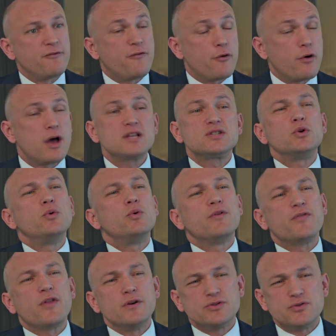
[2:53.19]
For us, all
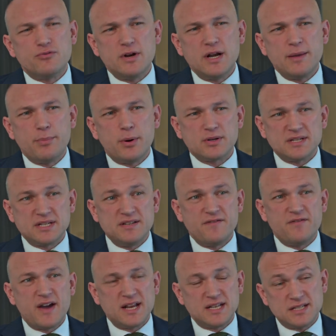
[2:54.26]
of those are really positive
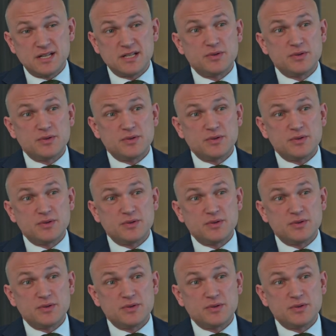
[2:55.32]
factors